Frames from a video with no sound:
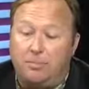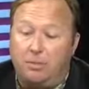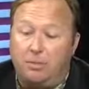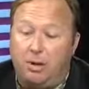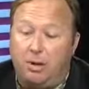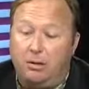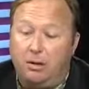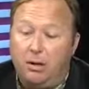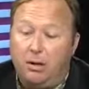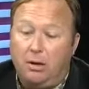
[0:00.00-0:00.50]
up to
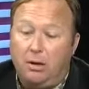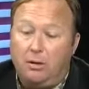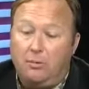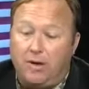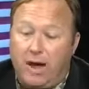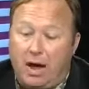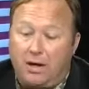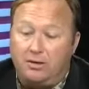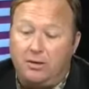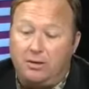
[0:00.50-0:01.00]

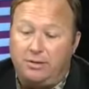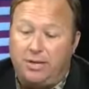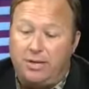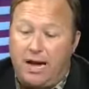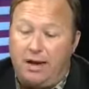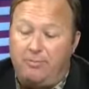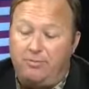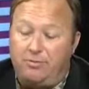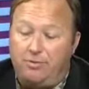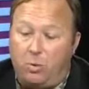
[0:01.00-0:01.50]
1,000
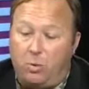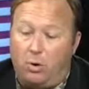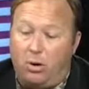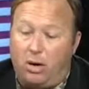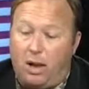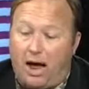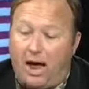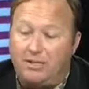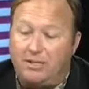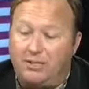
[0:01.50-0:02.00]
times more
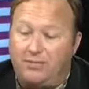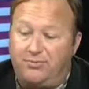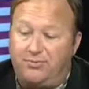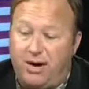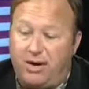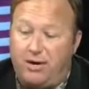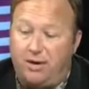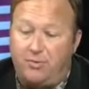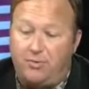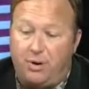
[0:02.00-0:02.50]

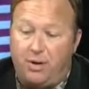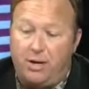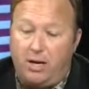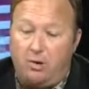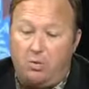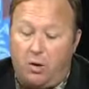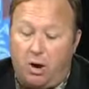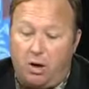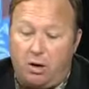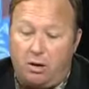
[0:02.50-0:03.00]
glyphosate in
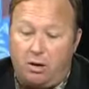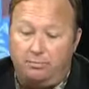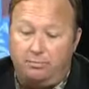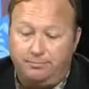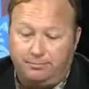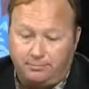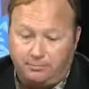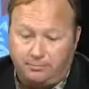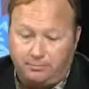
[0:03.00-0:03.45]
drinking water